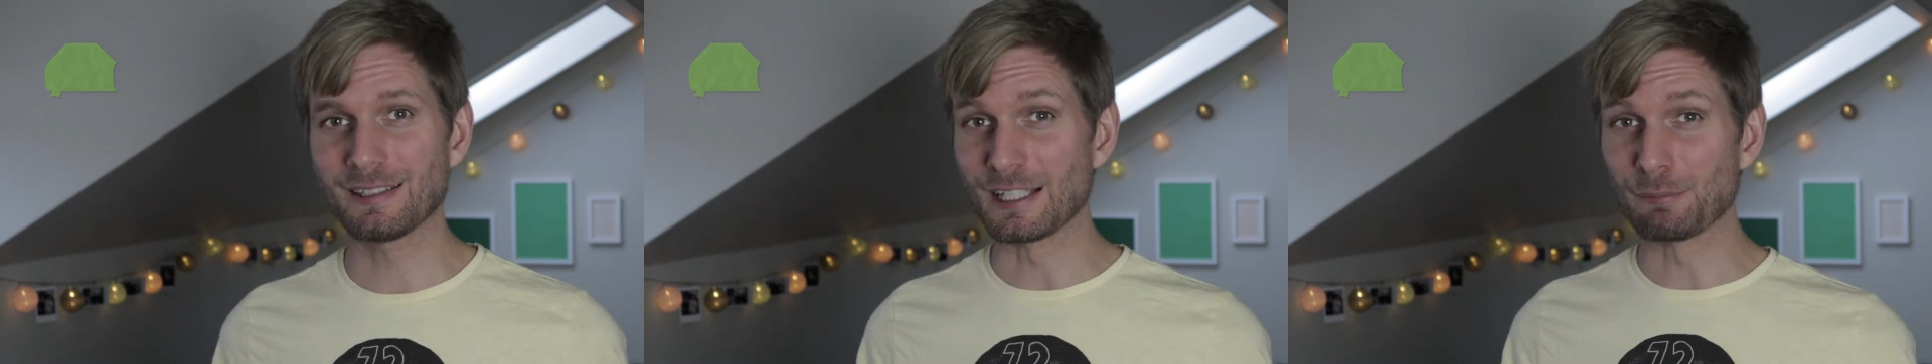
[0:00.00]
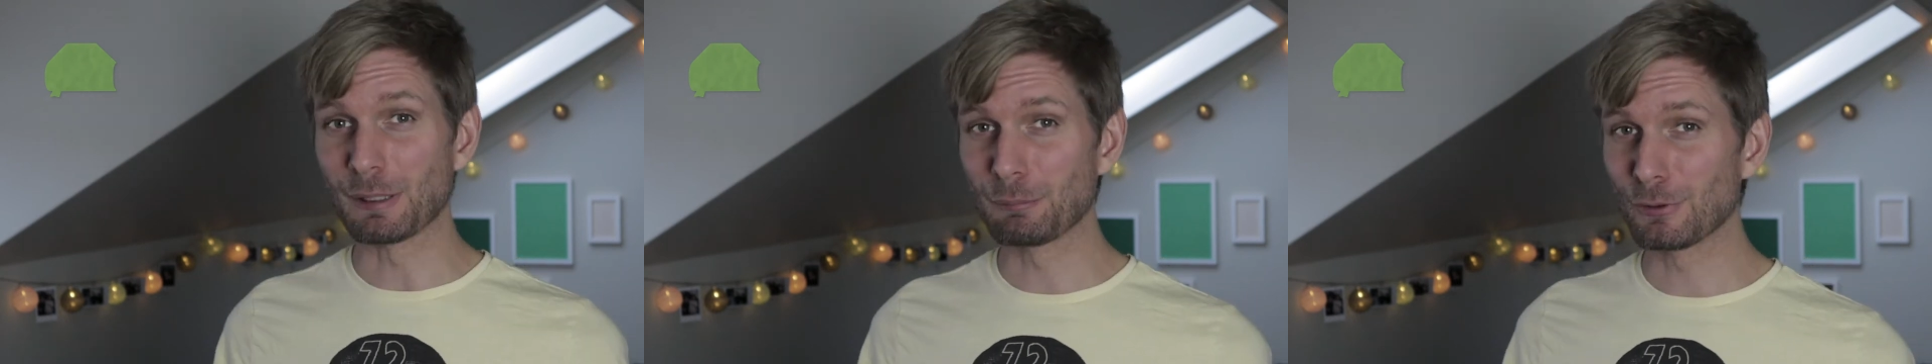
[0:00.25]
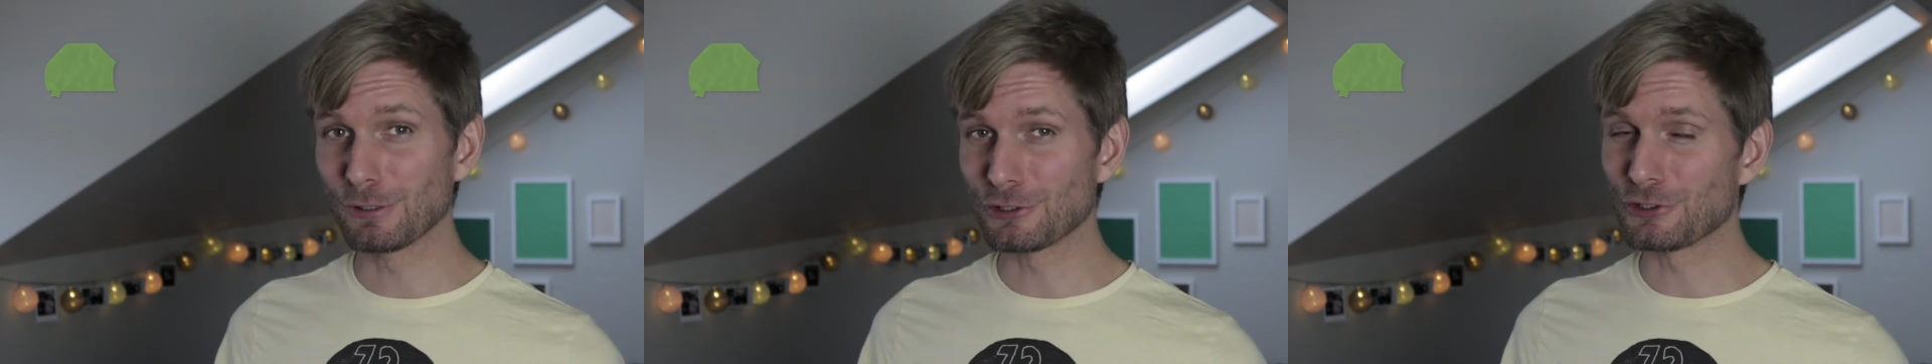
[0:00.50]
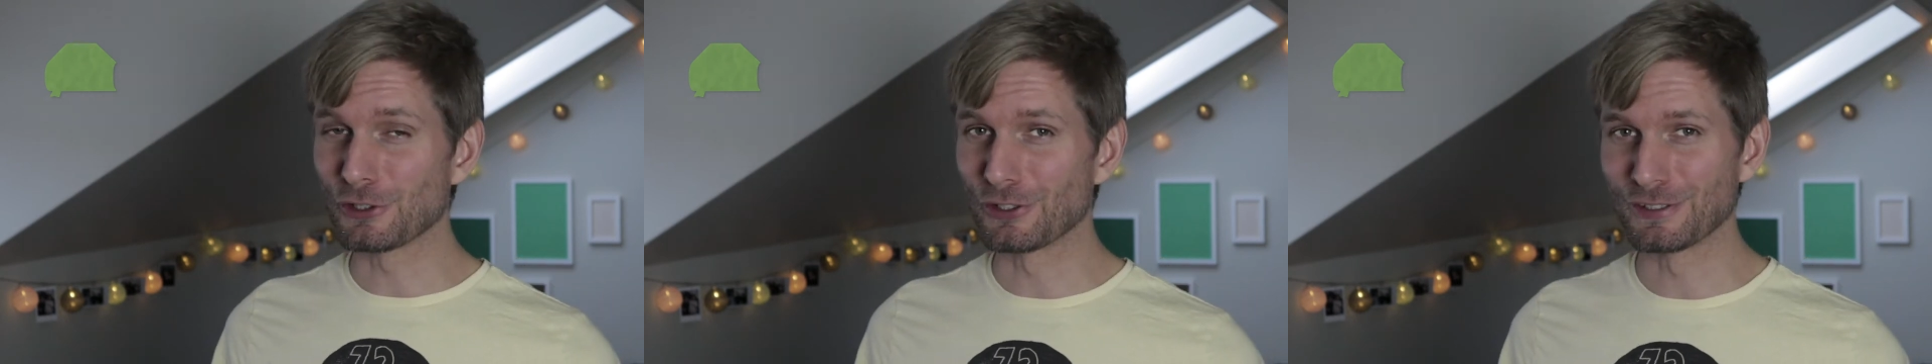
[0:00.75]
In my
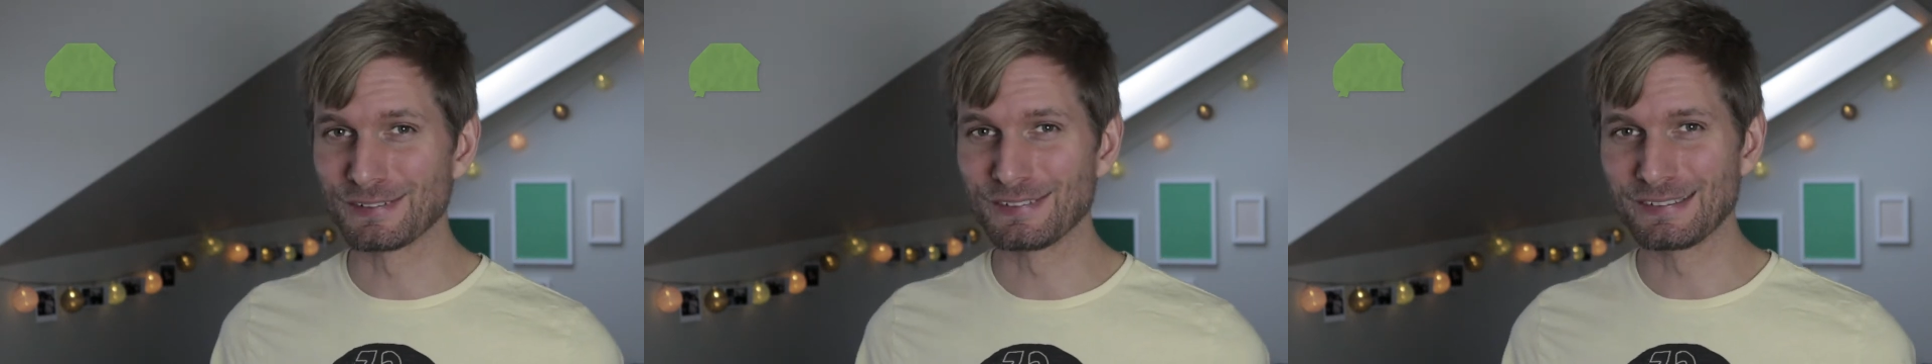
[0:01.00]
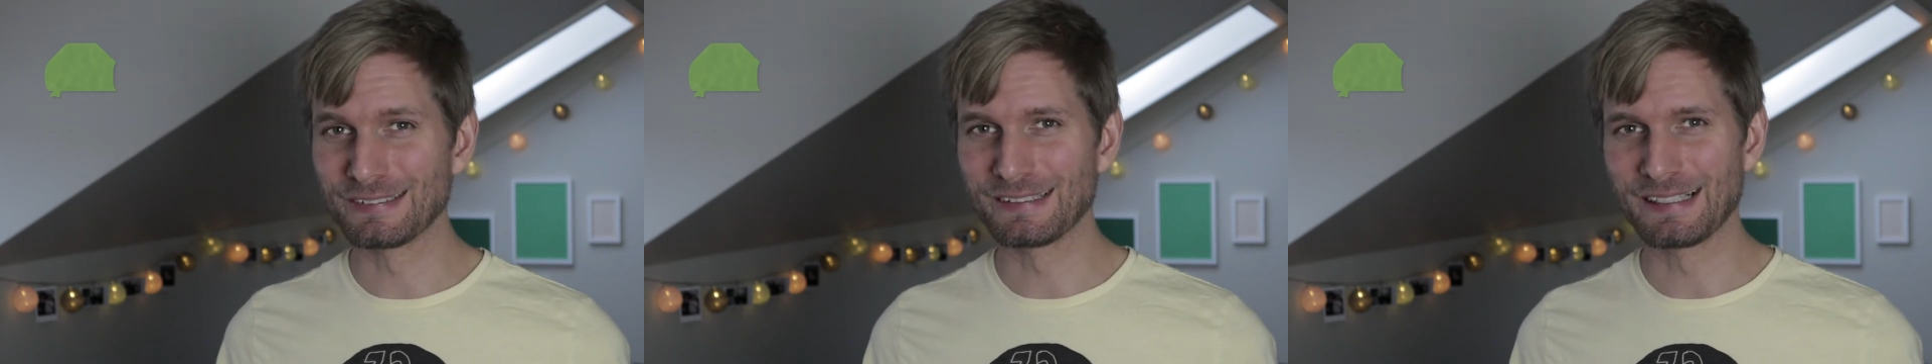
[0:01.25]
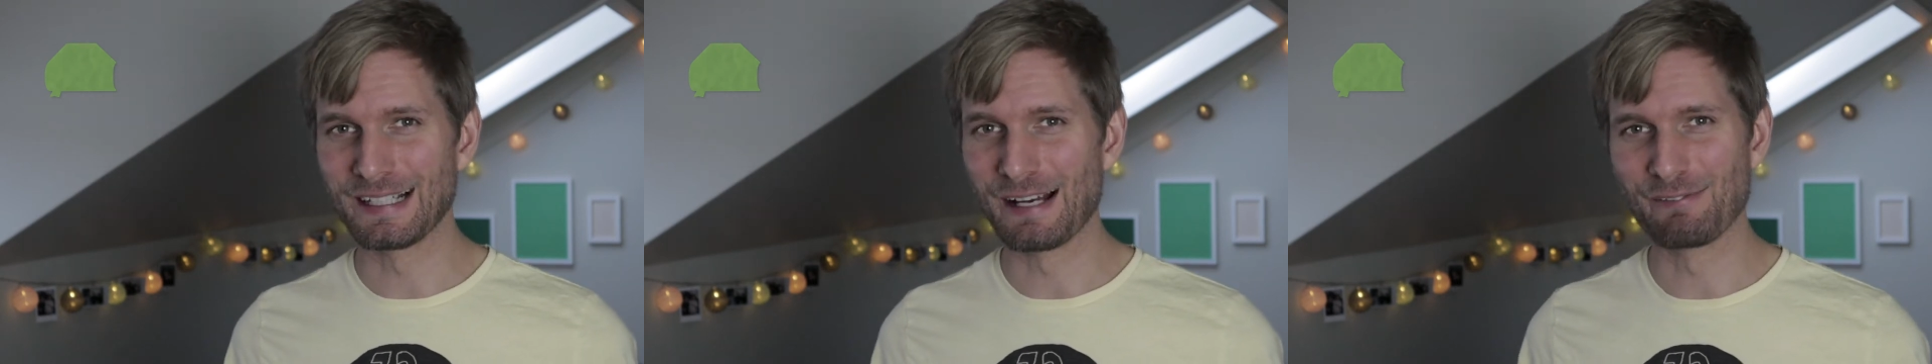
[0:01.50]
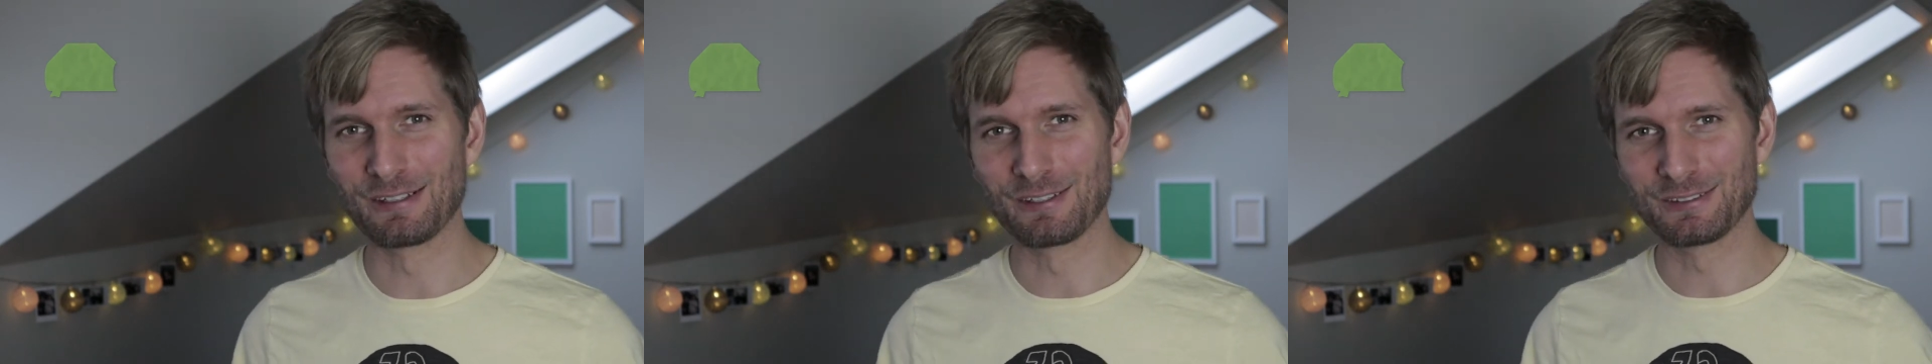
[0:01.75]
bullet journal, I
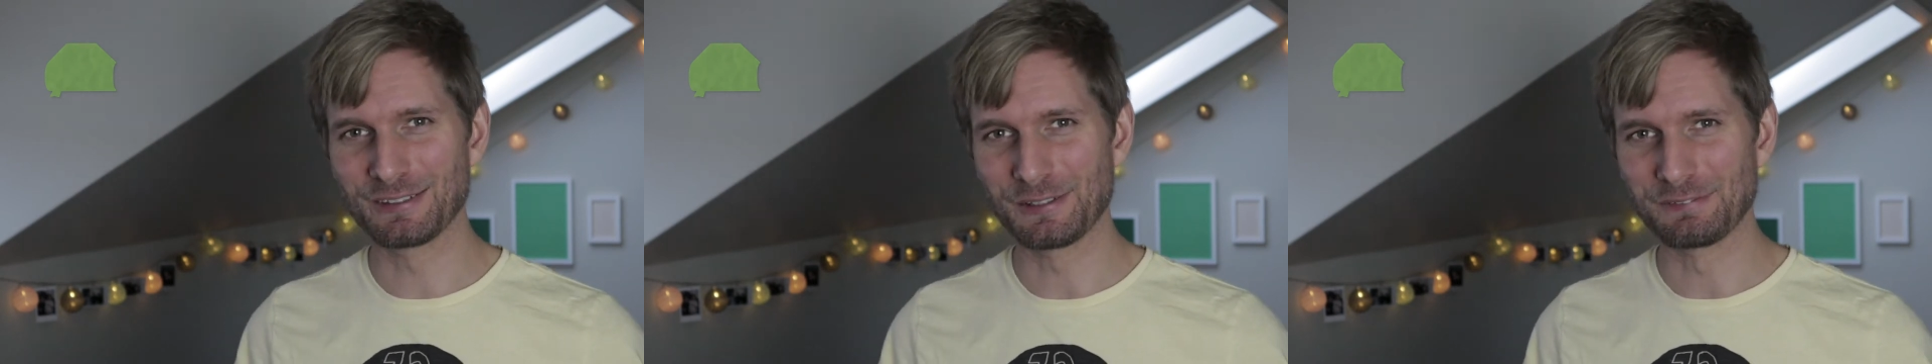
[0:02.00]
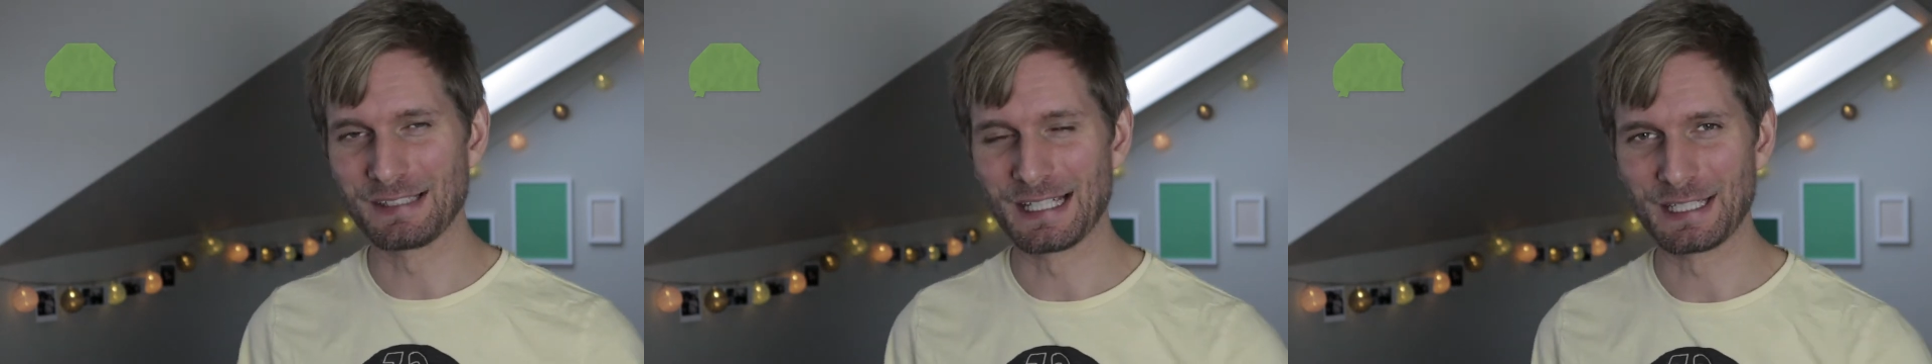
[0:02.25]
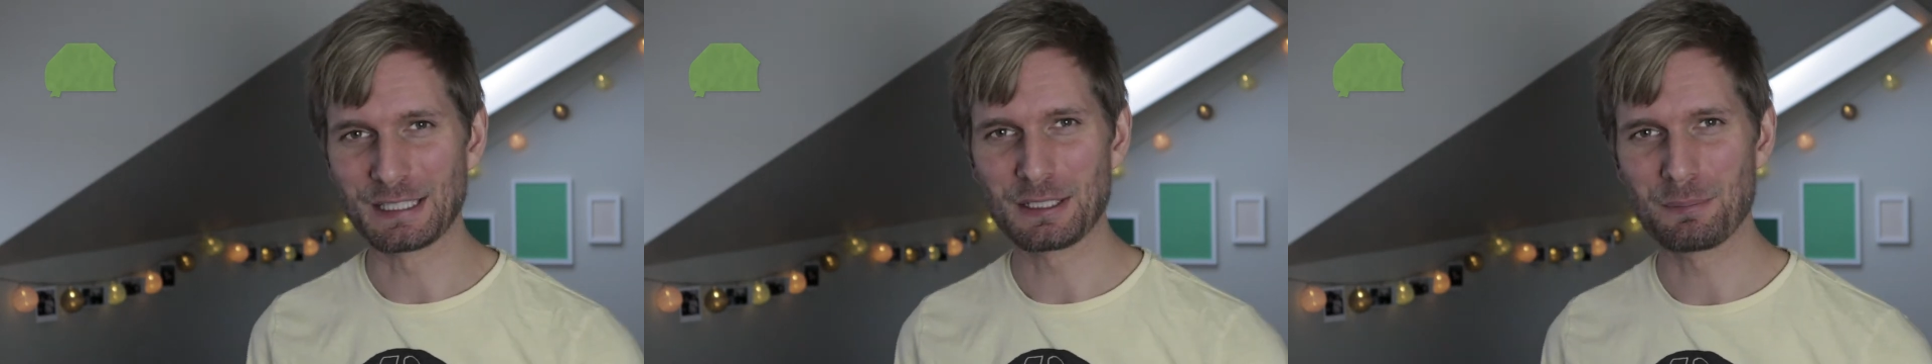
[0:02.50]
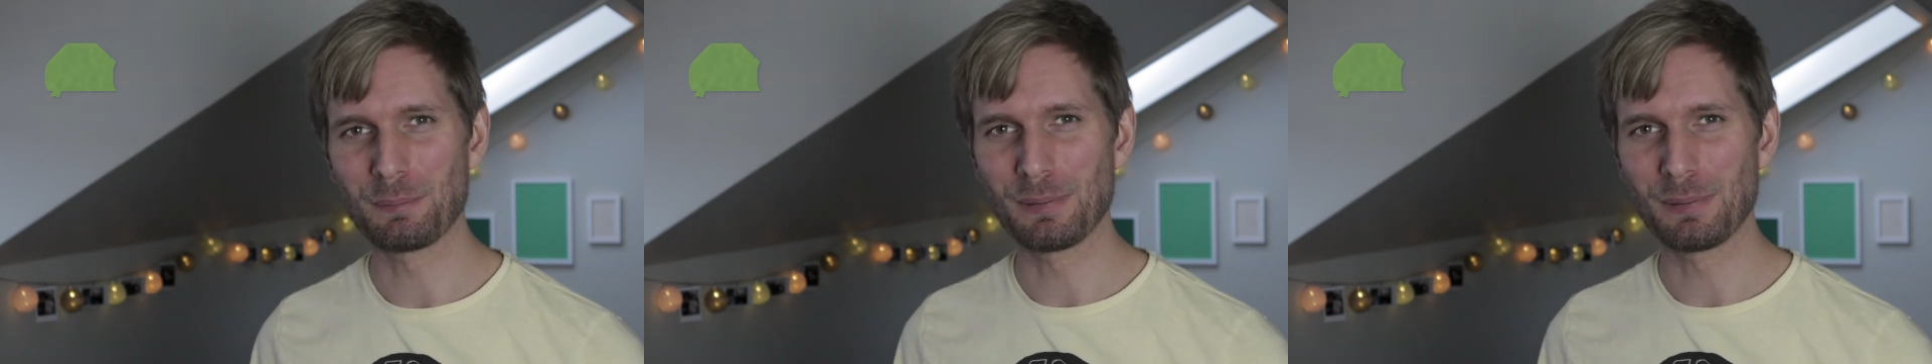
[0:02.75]
have a lot of like